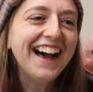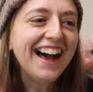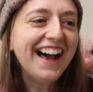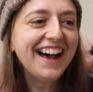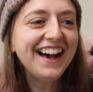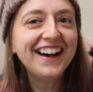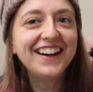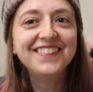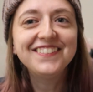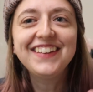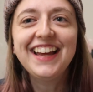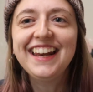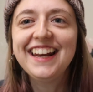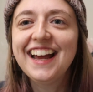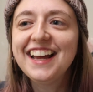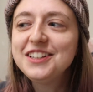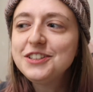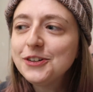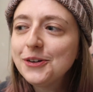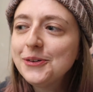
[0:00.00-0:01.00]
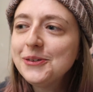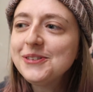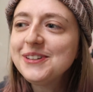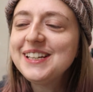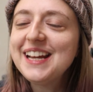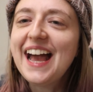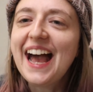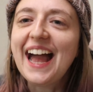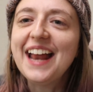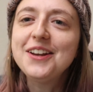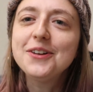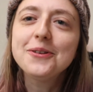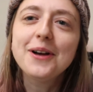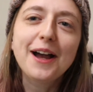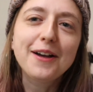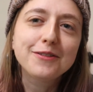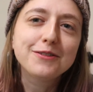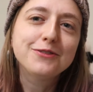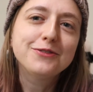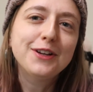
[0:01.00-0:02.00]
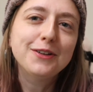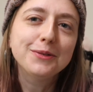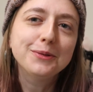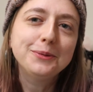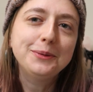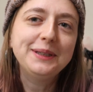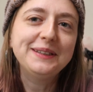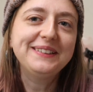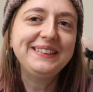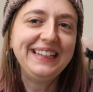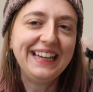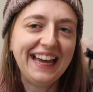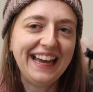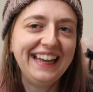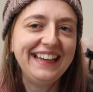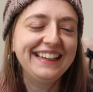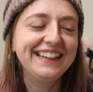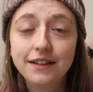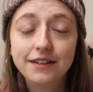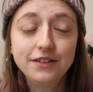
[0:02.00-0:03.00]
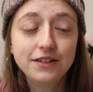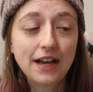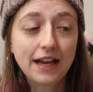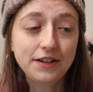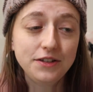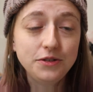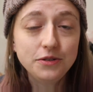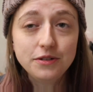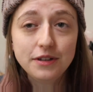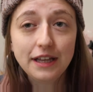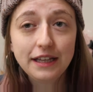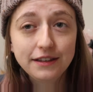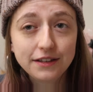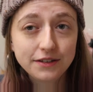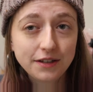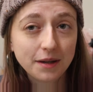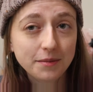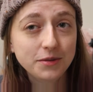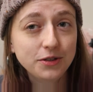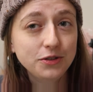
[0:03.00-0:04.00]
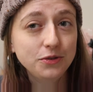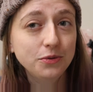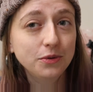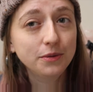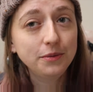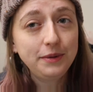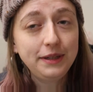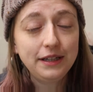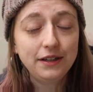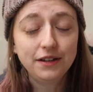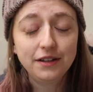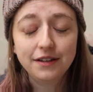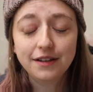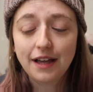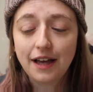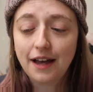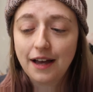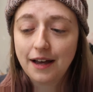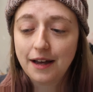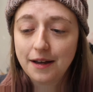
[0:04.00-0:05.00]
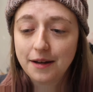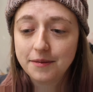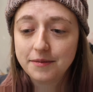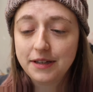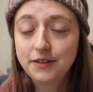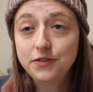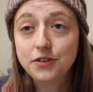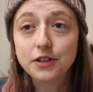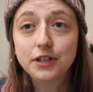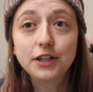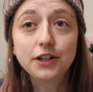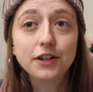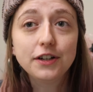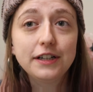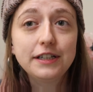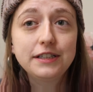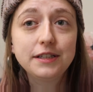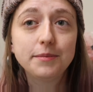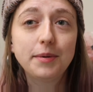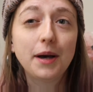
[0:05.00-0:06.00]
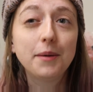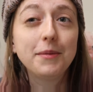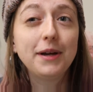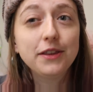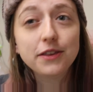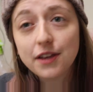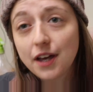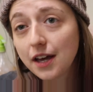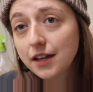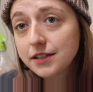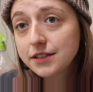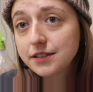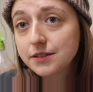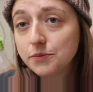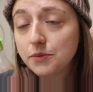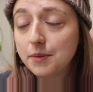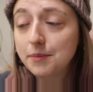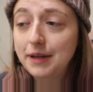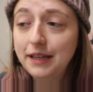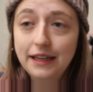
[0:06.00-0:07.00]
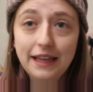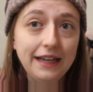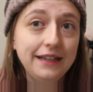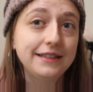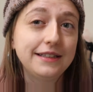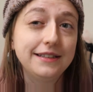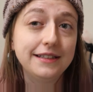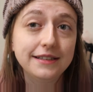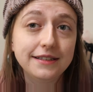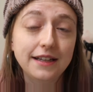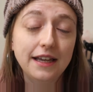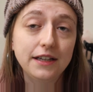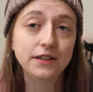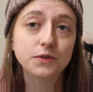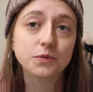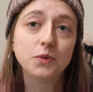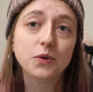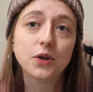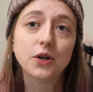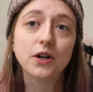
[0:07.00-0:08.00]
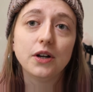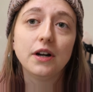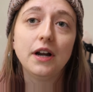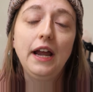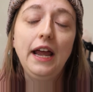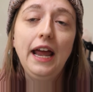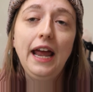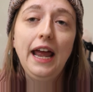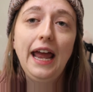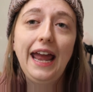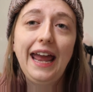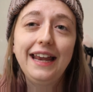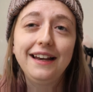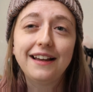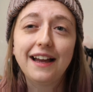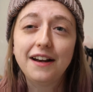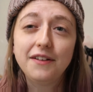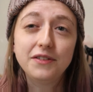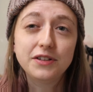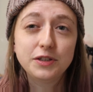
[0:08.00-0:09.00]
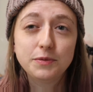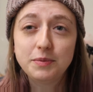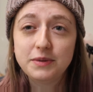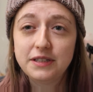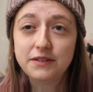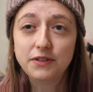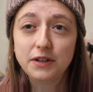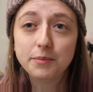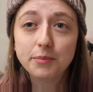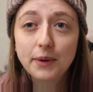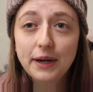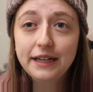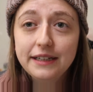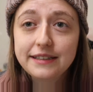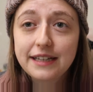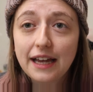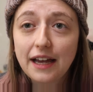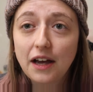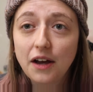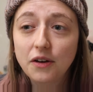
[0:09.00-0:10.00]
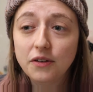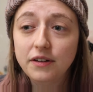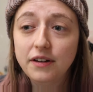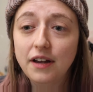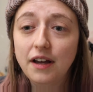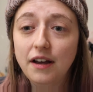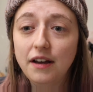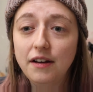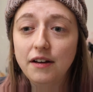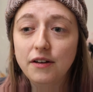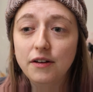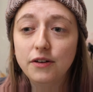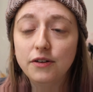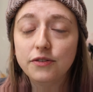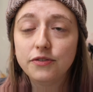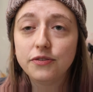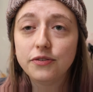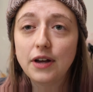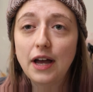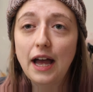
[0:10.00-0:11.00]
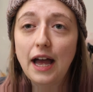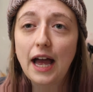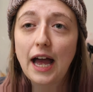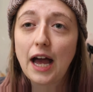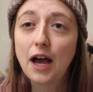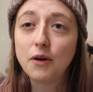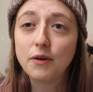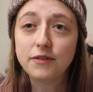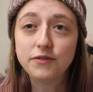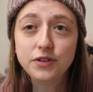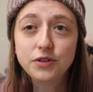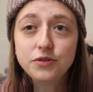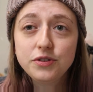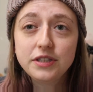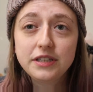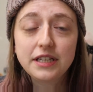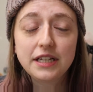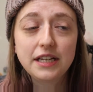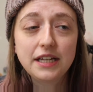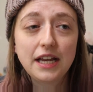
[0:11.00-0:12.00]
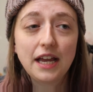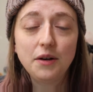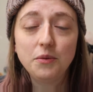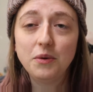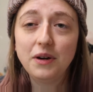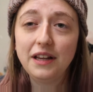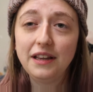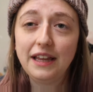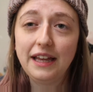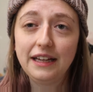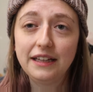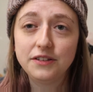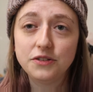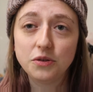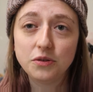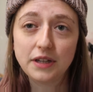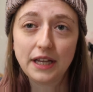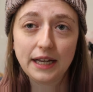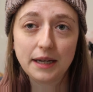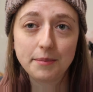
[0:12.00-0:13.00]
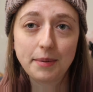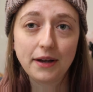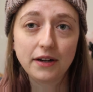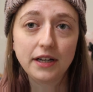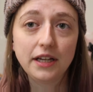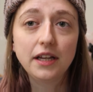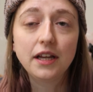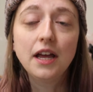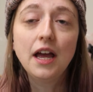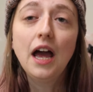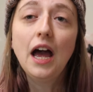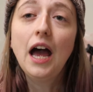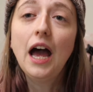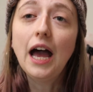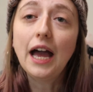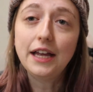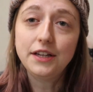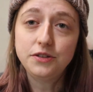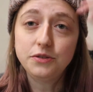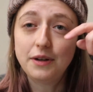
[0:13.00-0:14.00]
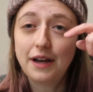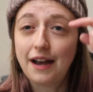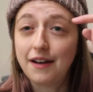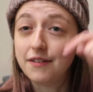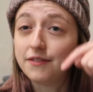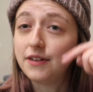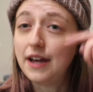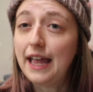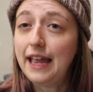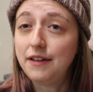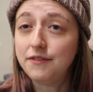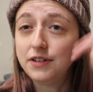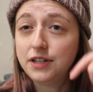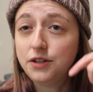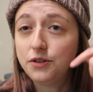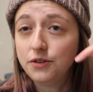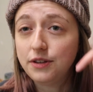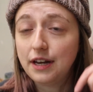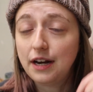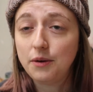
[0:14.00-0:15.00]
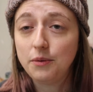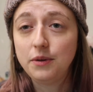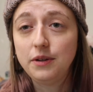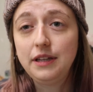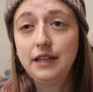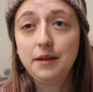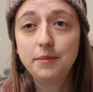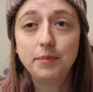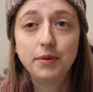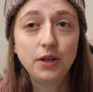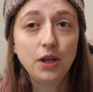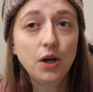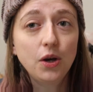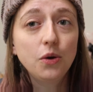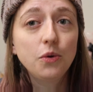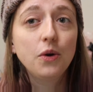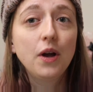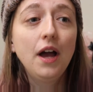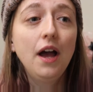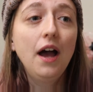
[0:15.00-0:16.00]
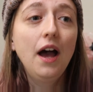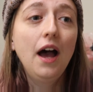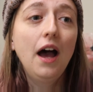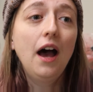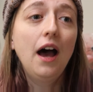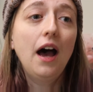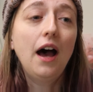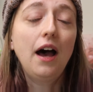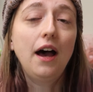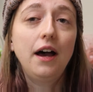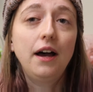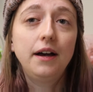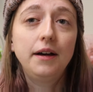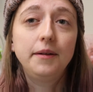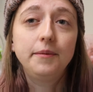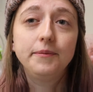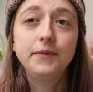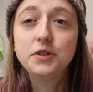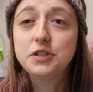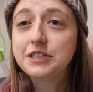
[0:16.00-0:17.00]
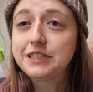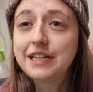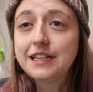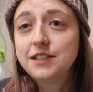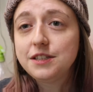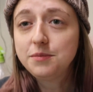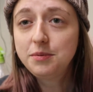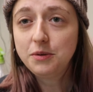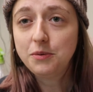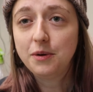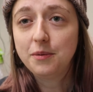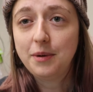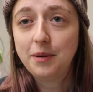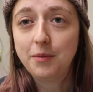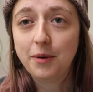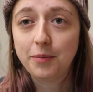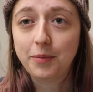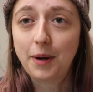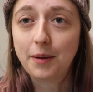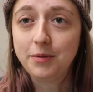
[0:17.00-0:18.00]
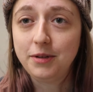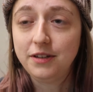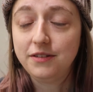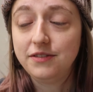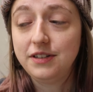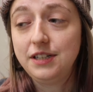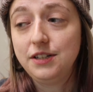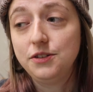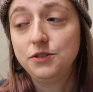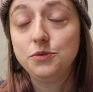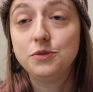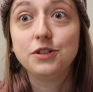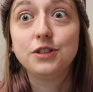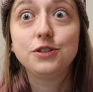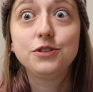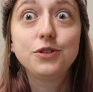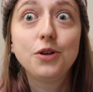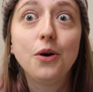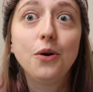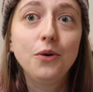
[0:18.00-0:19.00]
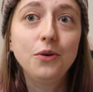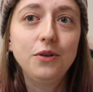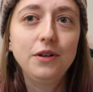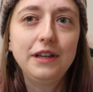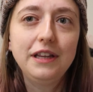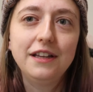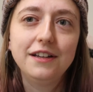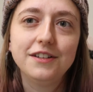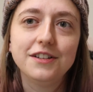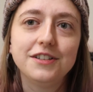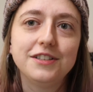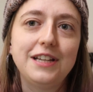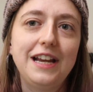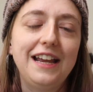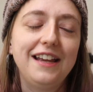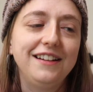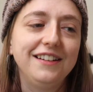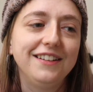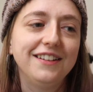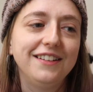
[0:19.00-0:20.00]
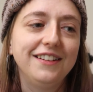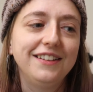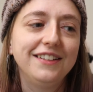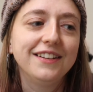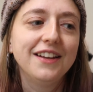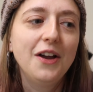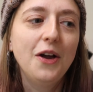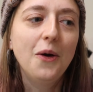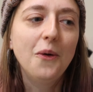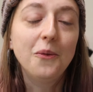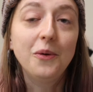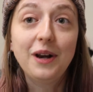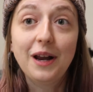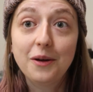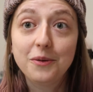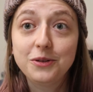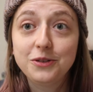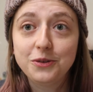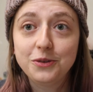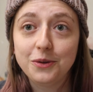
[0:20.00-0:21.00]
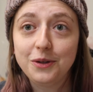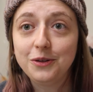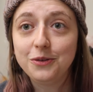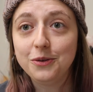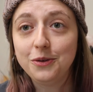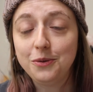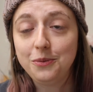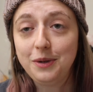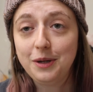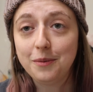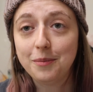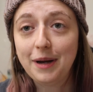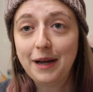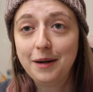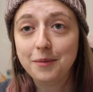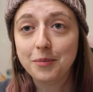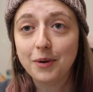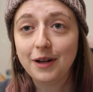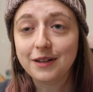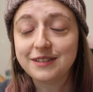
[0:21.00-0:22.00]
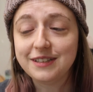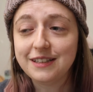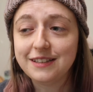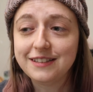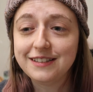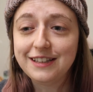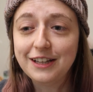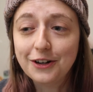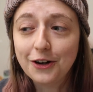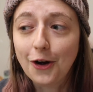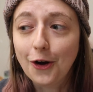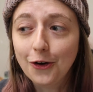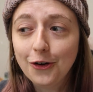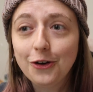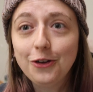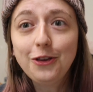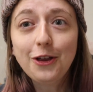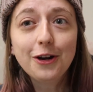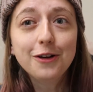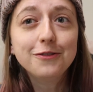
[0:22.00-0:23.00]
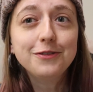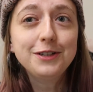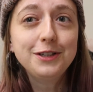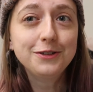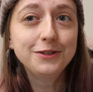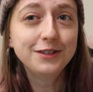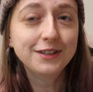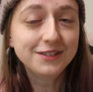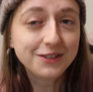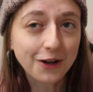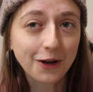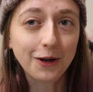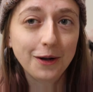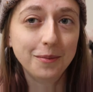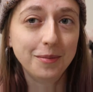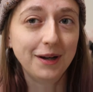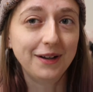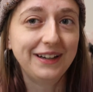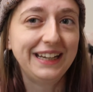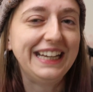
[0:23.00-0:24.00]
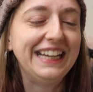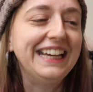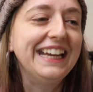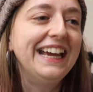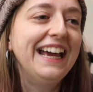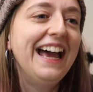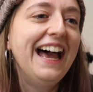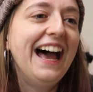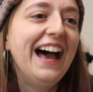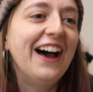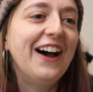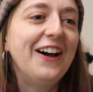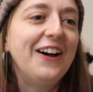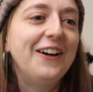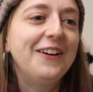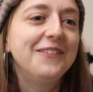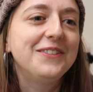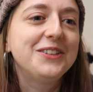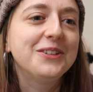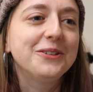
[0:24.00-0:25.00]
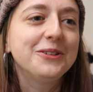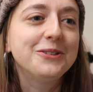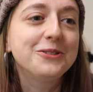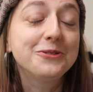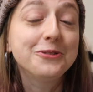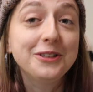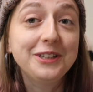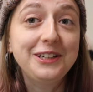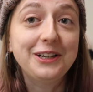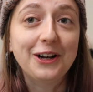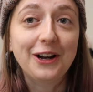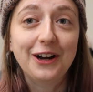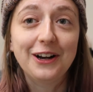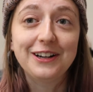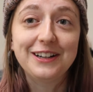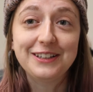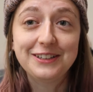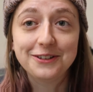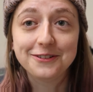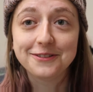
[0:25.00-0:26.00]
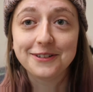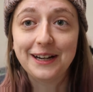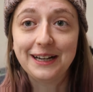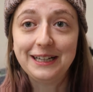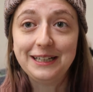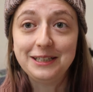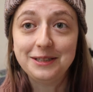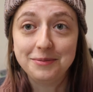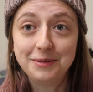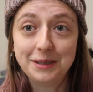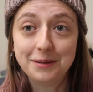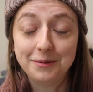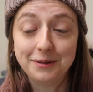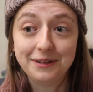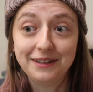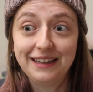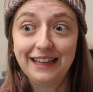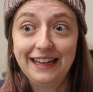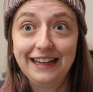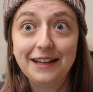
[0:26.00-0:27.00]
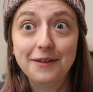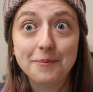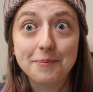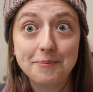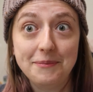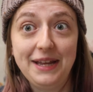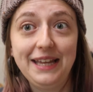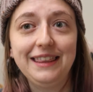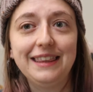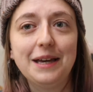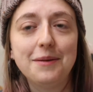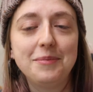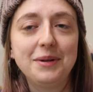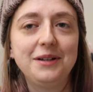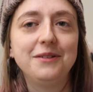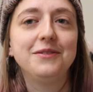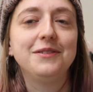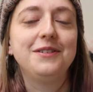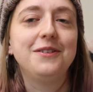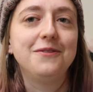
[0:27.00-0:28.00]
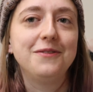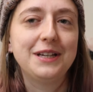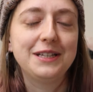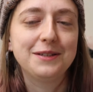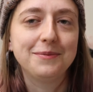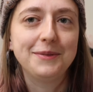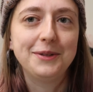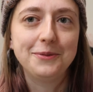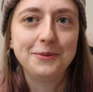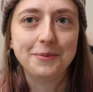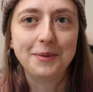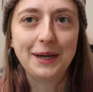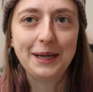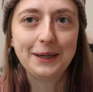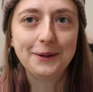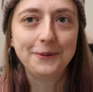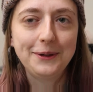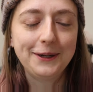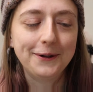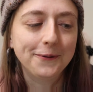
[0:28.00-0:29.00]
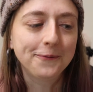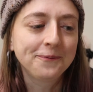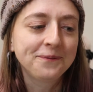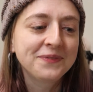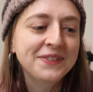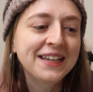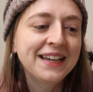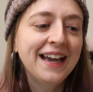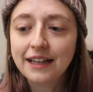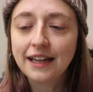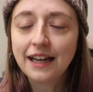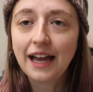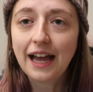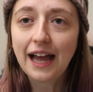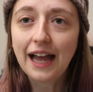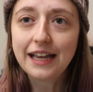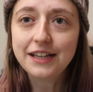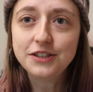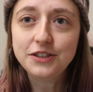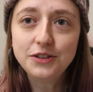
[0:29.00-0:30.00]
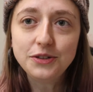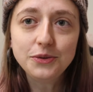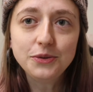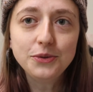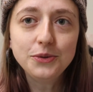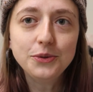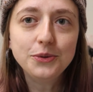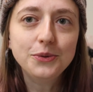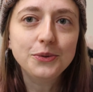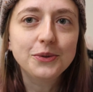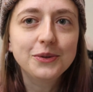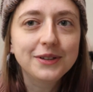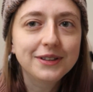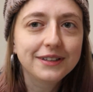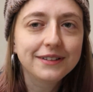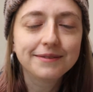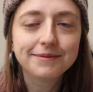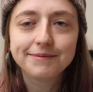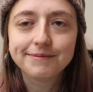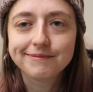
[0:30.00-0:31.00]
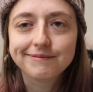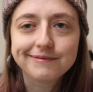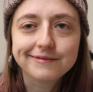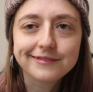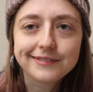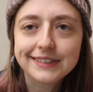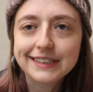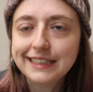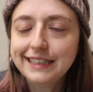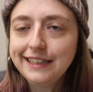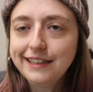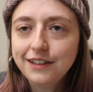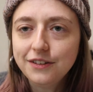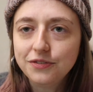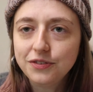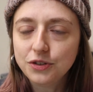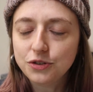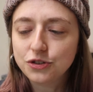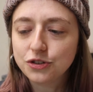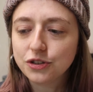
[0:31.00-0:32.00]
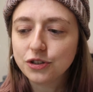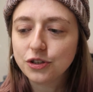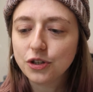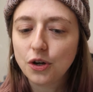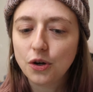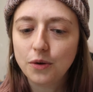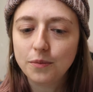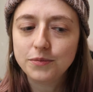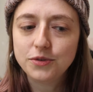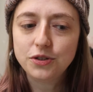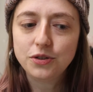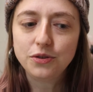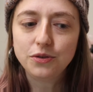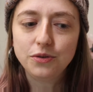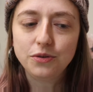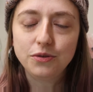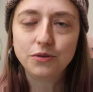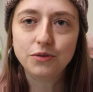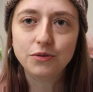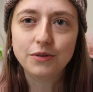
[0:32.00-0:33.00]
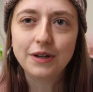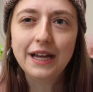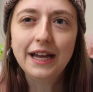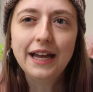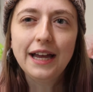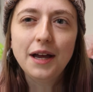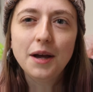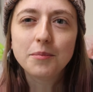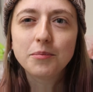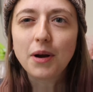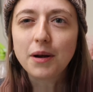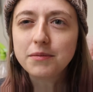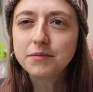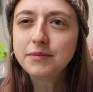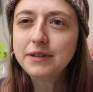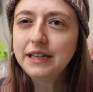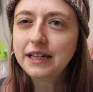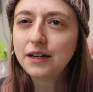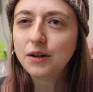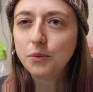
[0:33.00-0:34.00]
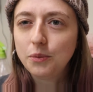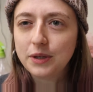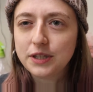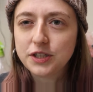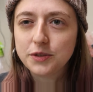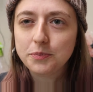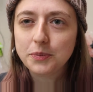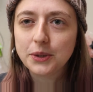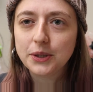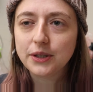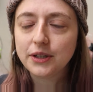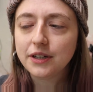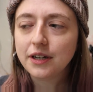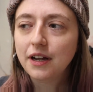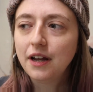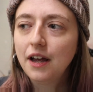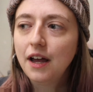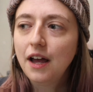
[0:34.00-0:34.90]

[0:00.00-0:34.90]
And I don't have a favorite wheel yet. I do like the Thomas Stewart wheel. If you're curious about my thoughts, what my likes and dislikes were, and kind of a specific breakdown of how I've used it and what I like and don't like about it, I do have a video that I will link below, which tends to be one of my more popular videos, which I totally understand, because when I was going through the wheel buying process, there aren't a lot of videos that talk about it. So it was really hard and nerve-wracking to be able to like make that big of an investment when buying a wheel. I do in the future hope to probably get a Whisper,